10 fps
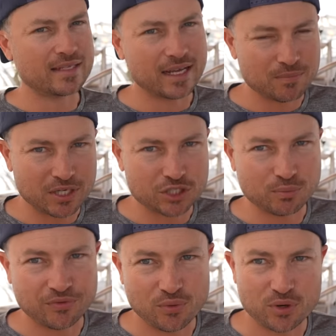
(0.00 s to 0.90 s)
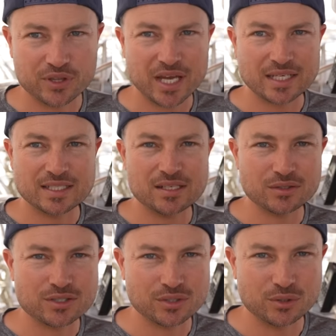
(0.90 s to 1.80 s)
As I had mentioned before, the
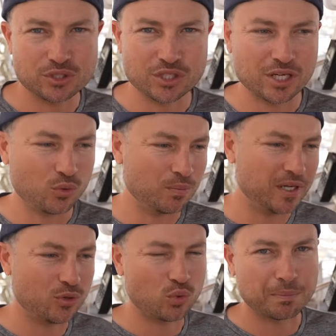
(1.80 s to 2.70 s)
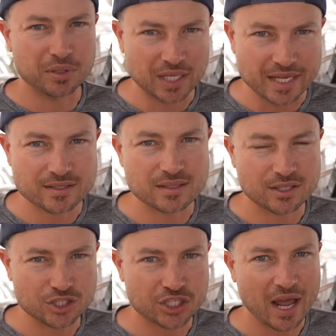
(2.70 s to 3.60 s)
ideal solution here would be to replace
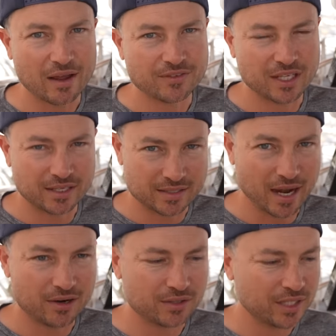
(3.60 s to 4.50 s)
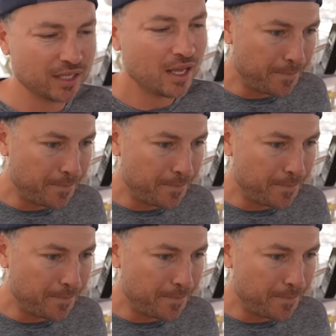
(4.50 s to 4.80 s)
the shaft entirely,